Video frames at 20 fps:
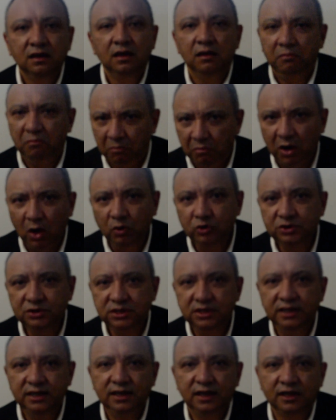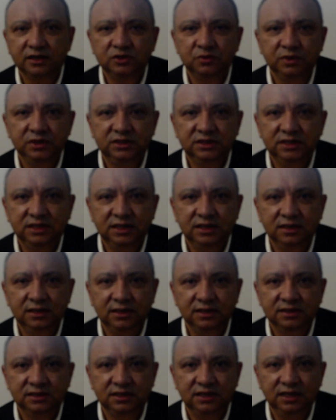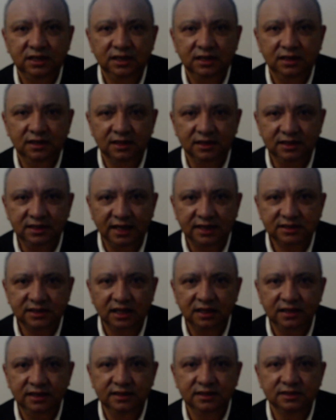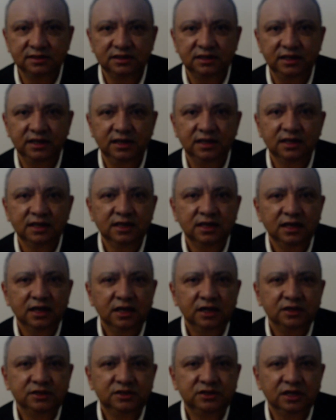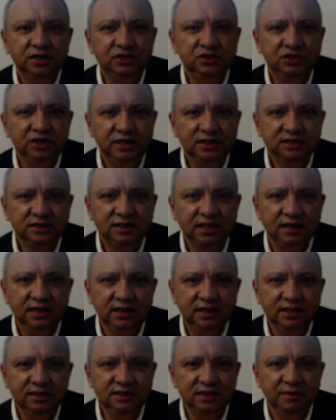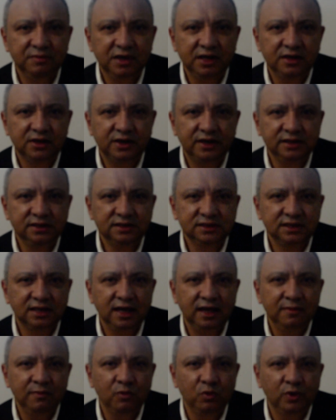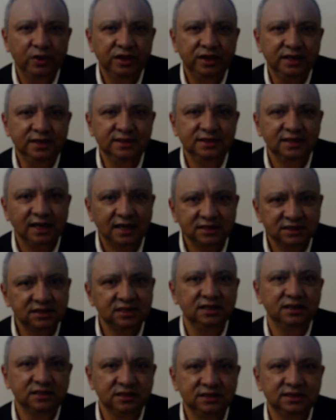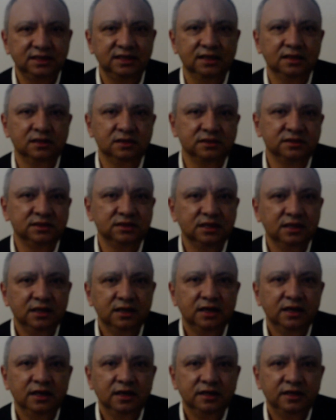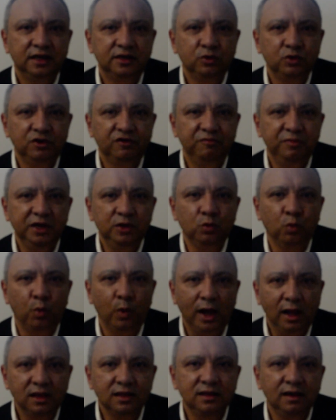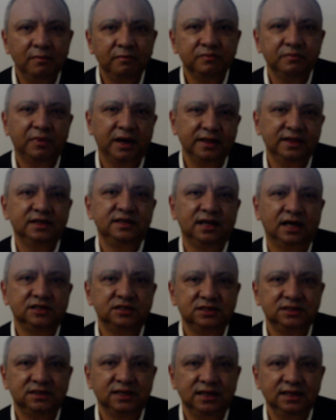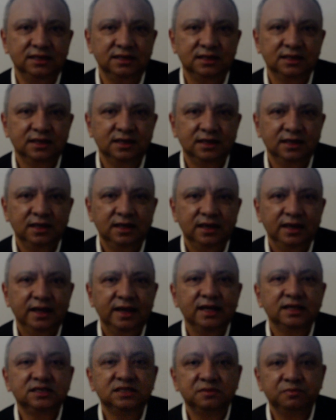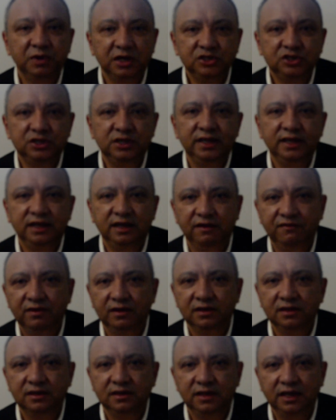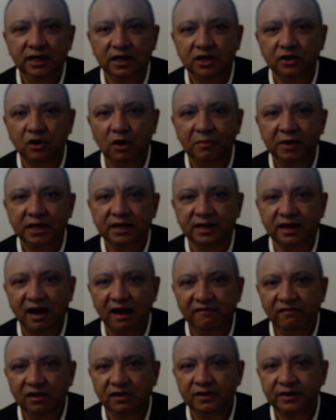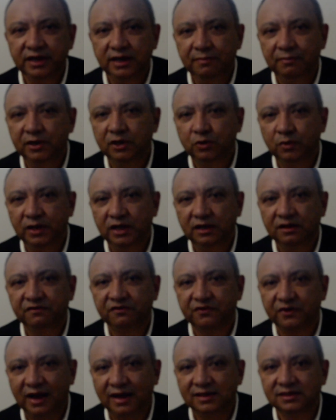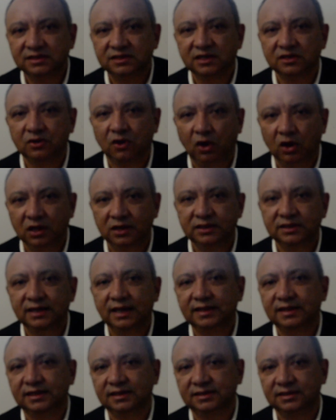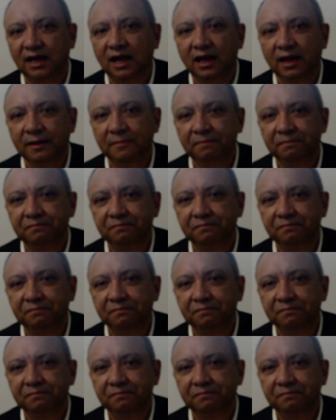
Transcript: mostly as we see in history in the textile industry, suggests that these immigrants came with industrial skills that would have been welcomed by the Dutch state, especially given the economic rivalry between France and Holland at the time.